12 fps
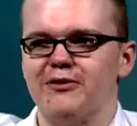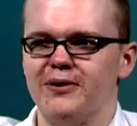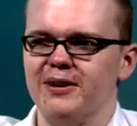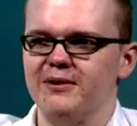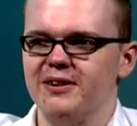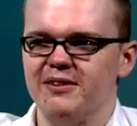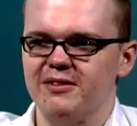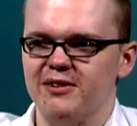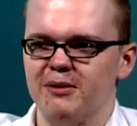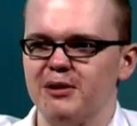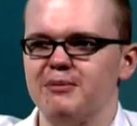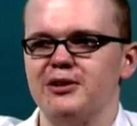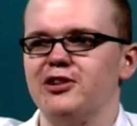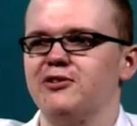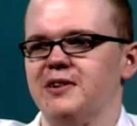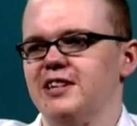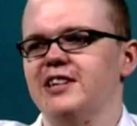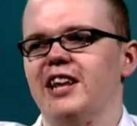anyway. There must be
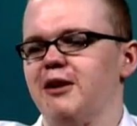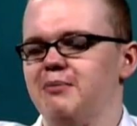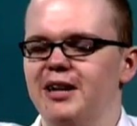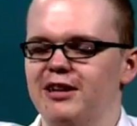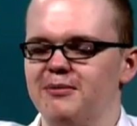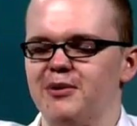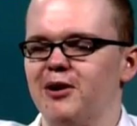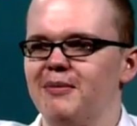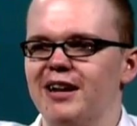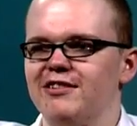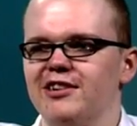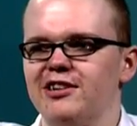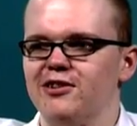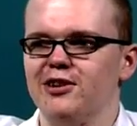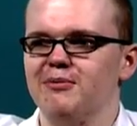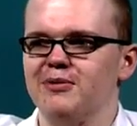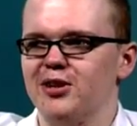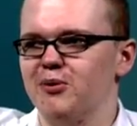streets in, like, Peterborough, Manchester or
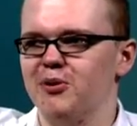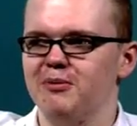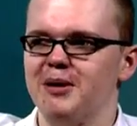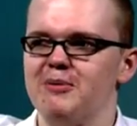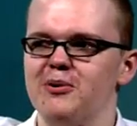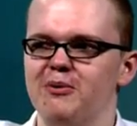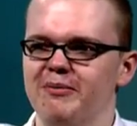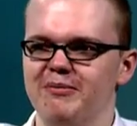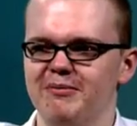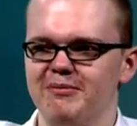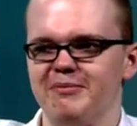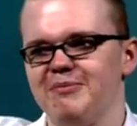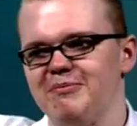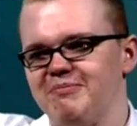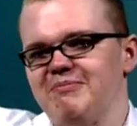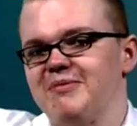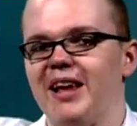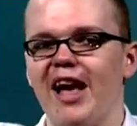something where people
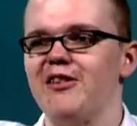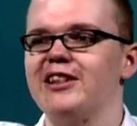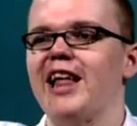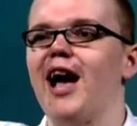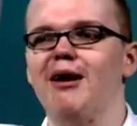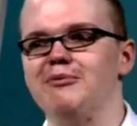get stabbed